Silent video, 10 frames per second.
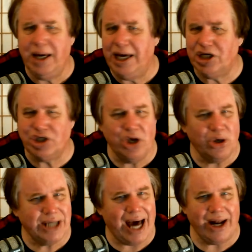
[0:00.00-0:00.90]
he just
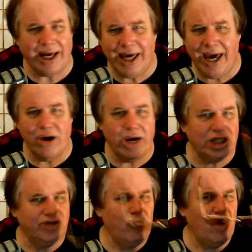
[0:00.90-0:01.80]
knows how to gear
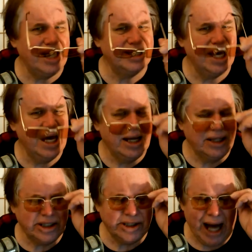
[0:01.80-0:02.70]
his voice
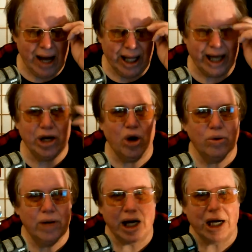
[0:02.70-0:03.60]
to sound like a
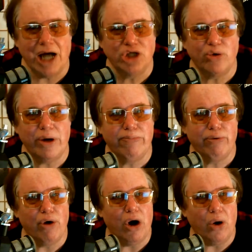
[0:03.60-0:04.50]
country
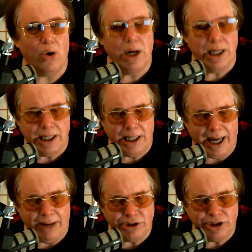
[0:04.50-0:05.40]
pro. He was